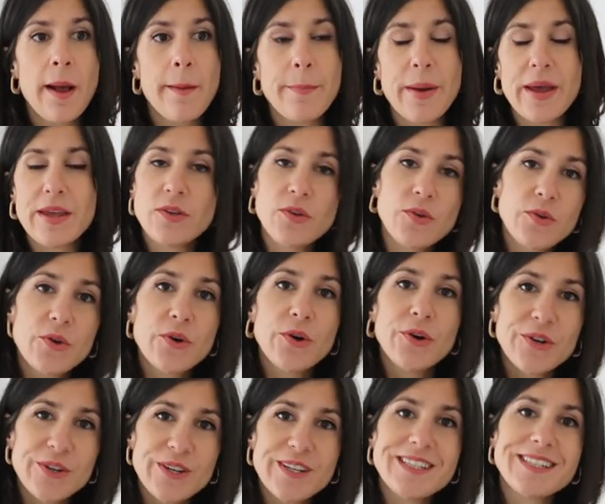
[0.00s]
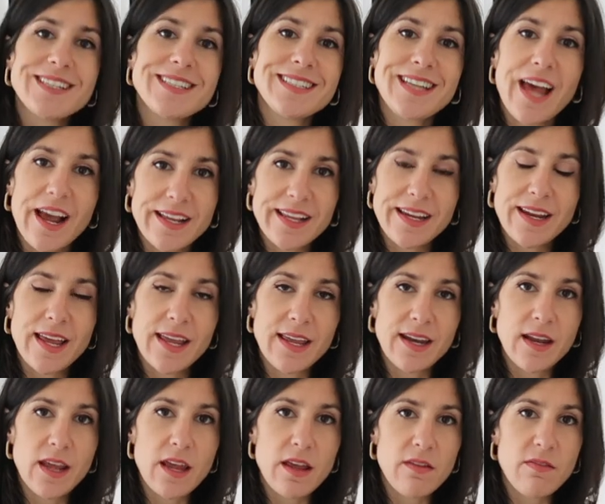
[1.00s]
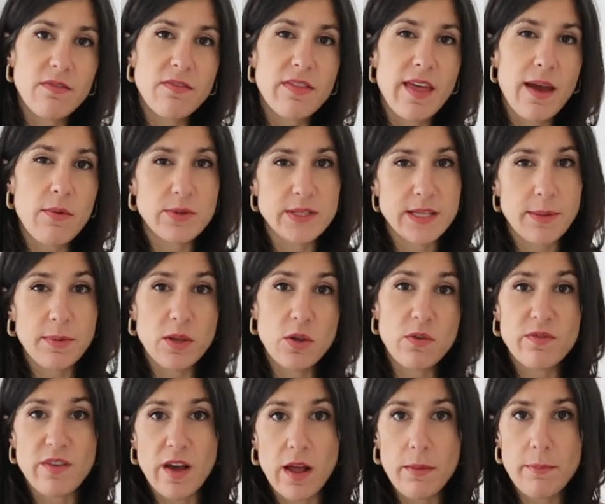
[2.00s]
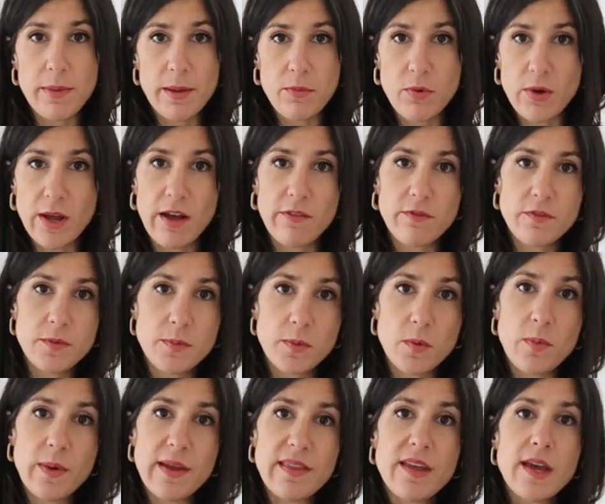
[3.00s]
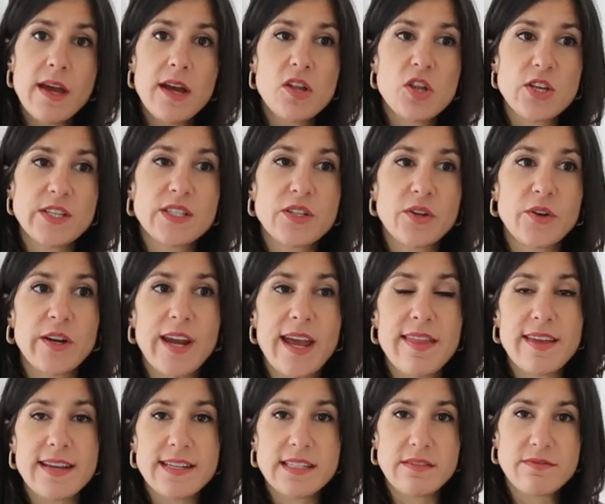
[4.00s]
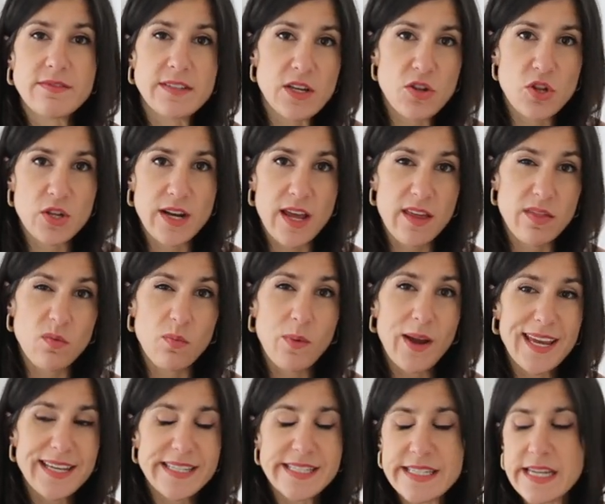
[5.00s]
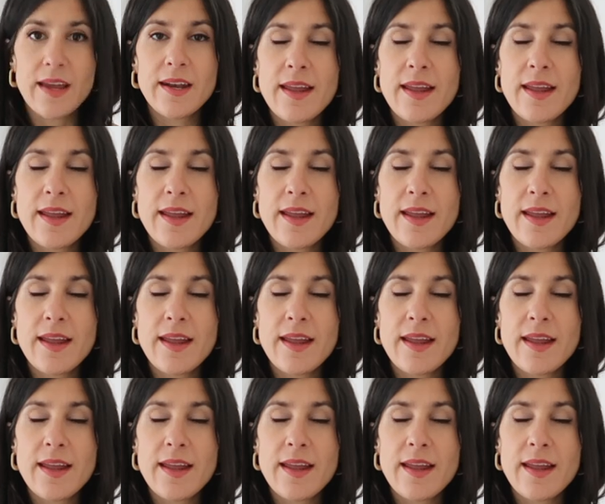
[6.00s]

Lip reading: but you could tuck it in if that was something you felt a bit more comfortable with, just to create that definition at the waist.